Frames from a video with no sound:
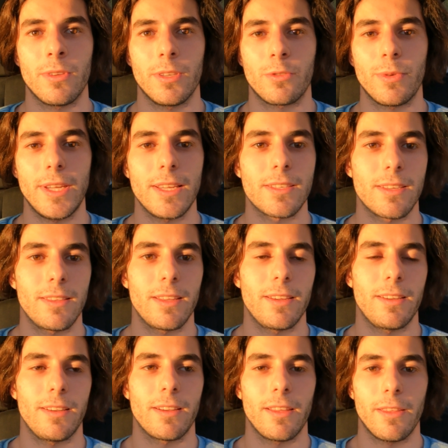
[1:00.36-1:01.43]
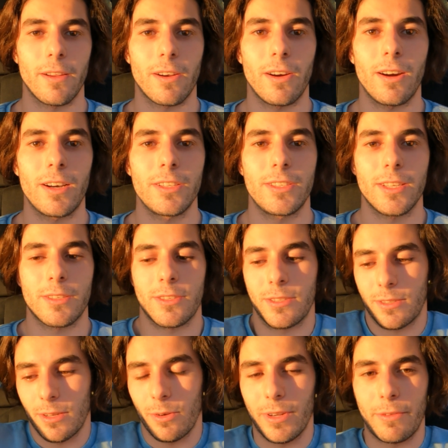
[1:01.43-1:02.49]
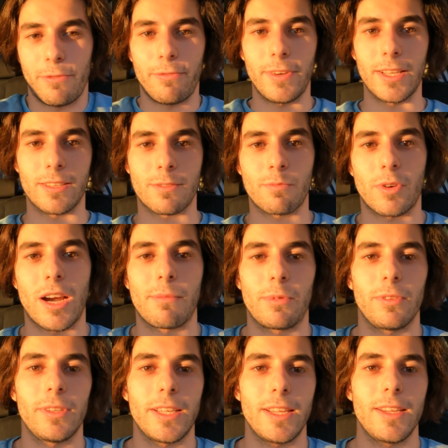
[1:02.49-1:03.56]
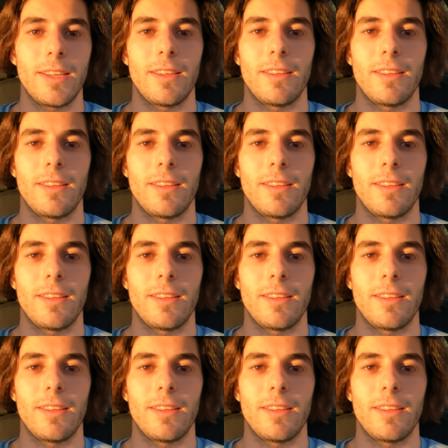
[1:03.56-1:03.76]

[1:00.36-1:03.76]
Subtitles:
tweaks in the car, just so it fits properly